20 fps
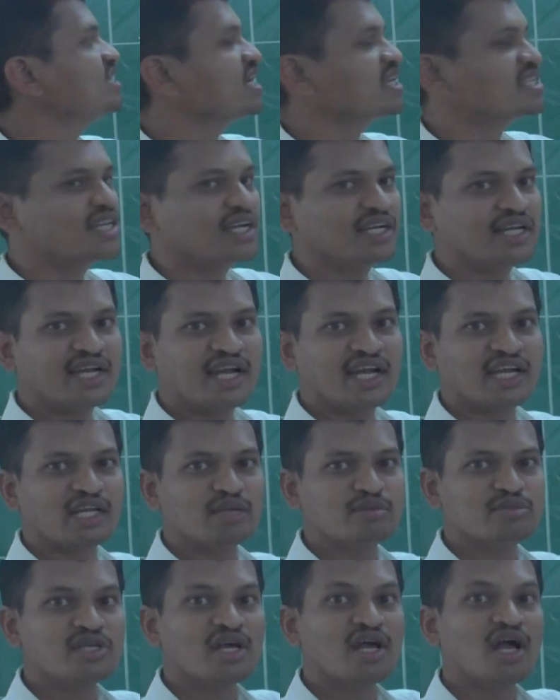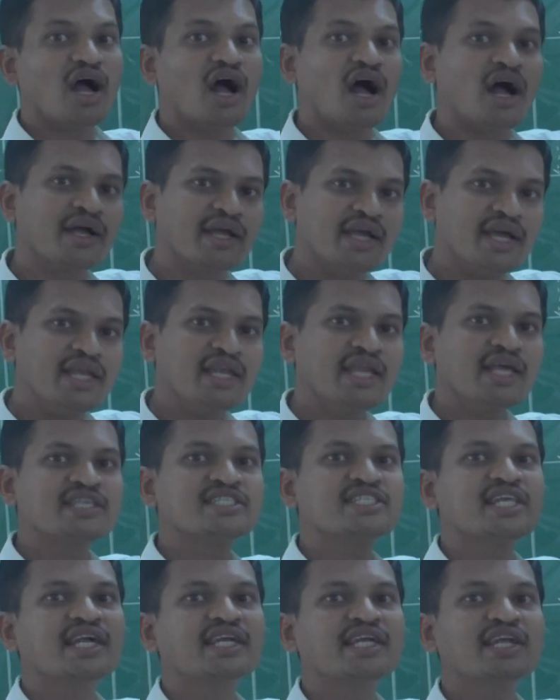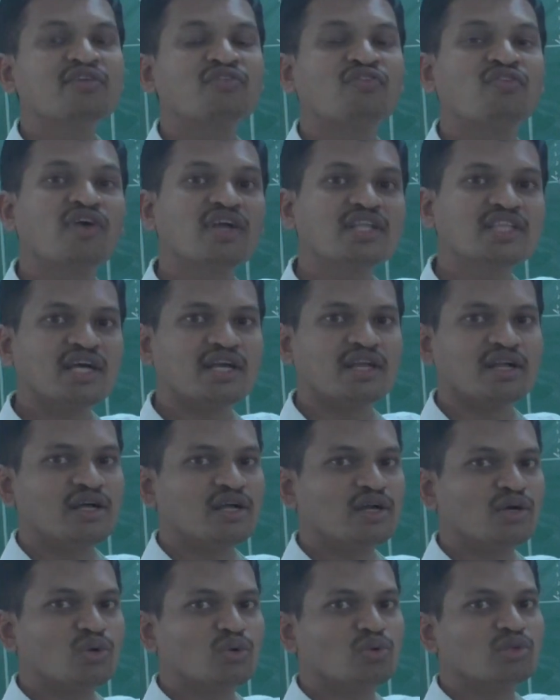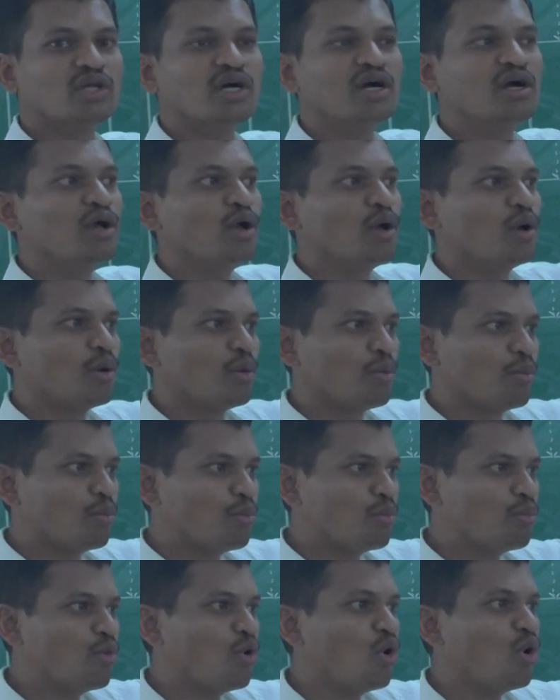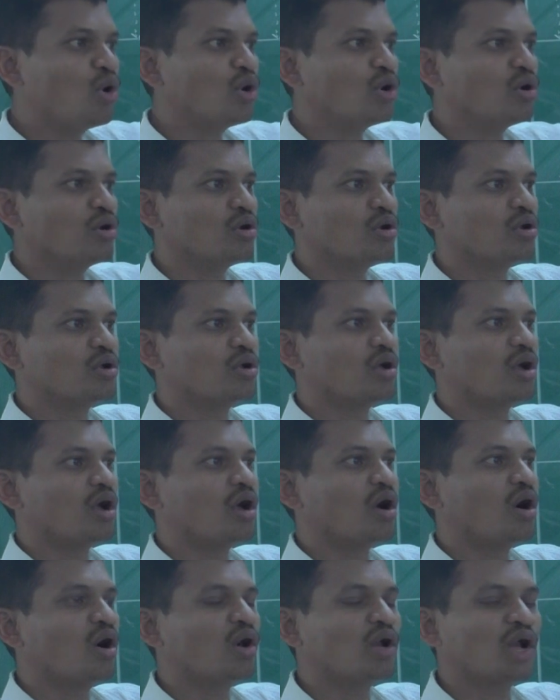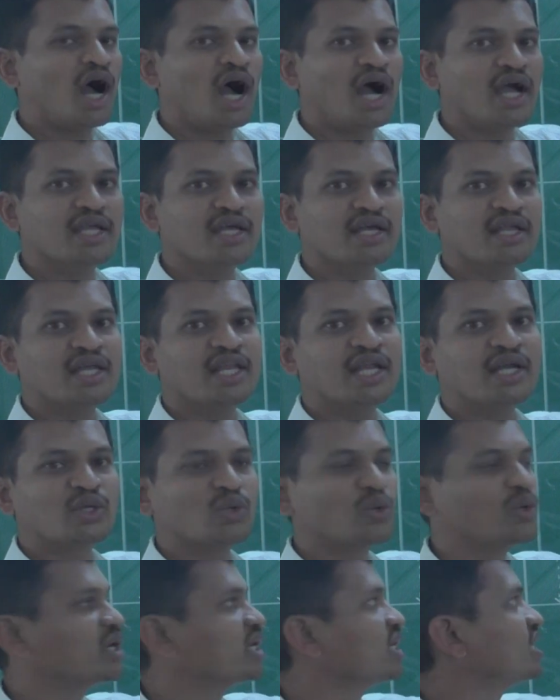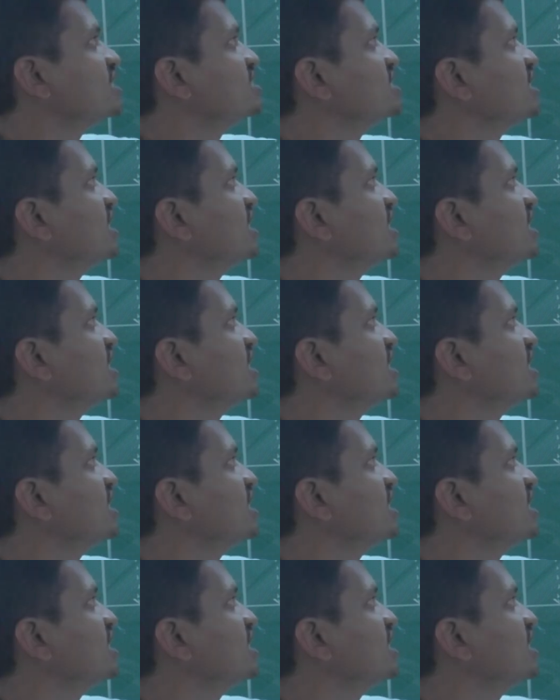excited atoms again excited further to the more or higher electronic energy